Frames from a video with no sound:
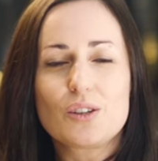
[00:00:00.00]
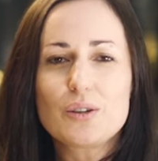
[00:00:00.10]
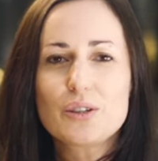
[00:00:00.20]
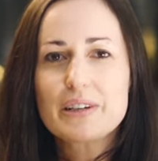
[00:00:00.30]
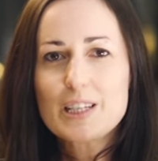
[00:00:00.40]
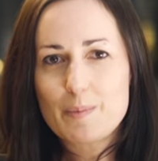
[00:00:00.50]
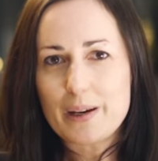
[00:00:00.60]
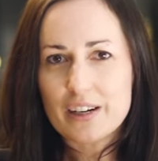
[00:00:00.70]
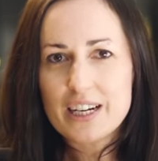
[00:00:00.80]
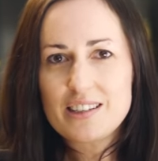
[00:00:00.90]
User
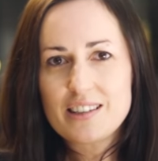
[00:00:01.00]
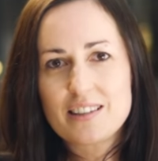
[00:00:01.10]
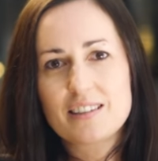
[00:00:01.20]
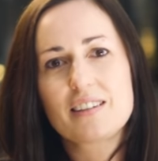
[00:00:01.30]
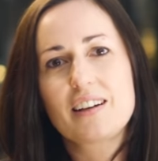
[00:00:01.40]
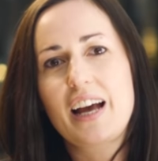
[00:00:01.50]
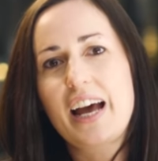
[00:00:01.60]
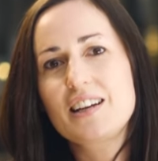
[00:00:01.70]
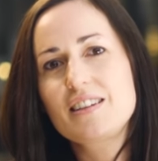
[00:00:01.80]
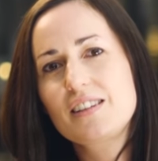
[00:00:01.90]
experience
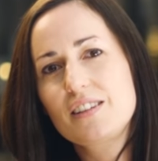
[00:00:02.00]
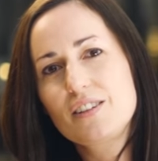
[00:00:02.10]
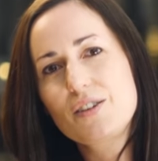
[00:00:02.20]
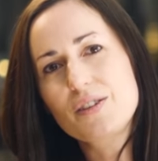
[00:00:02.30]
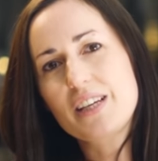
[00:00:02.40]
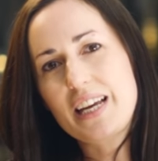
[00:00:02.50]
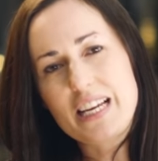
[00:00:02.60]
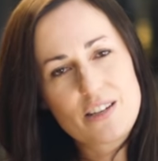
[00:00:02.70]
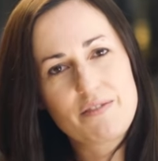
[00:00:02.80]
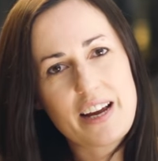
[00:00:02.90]
and user
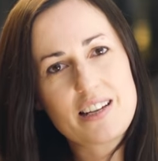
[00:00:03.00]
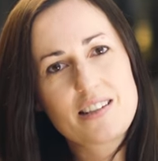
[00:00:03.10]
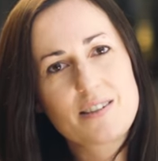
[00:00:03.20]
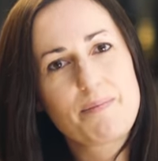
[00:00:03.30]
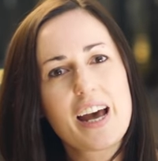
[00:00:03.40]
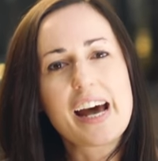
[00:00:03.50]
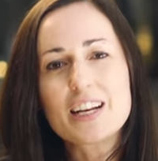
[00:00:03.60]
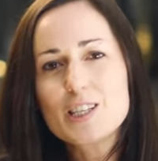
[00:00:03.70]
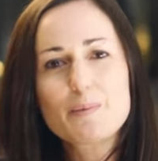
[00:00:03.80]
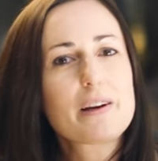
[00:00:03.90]
interface. An
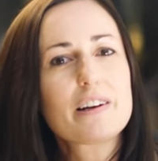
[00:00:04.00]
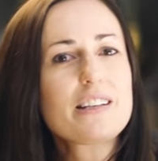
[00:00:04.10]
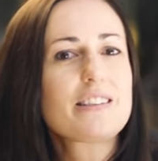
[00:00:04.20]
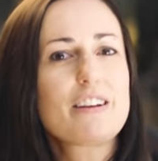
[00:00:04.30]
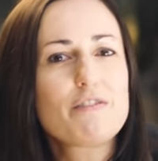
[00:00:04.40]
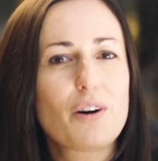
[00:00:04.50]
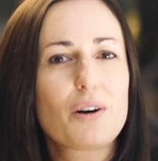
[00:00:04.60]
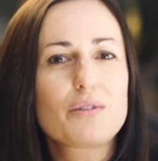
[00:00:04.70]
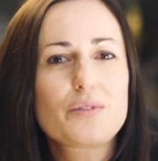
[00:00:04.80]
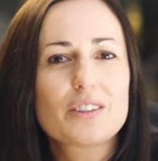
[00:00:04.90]
experience
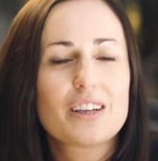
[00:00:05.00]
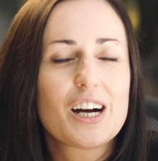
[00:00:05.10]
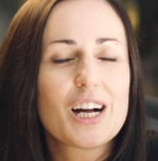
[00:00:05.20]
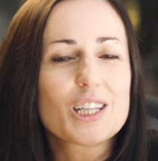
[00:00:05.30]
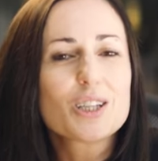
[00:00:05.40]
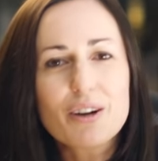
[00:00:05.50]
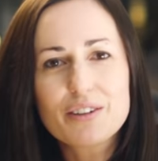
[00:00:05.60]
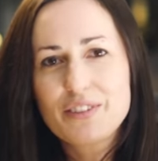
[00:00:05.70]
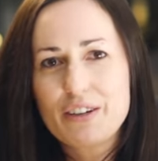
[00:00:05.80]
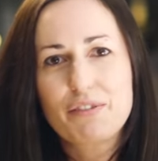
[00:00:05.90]
involves a lot
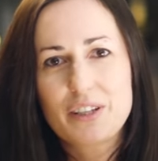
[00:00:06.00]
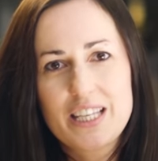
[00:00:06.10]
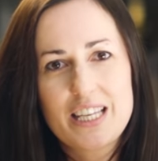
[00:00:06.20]
of different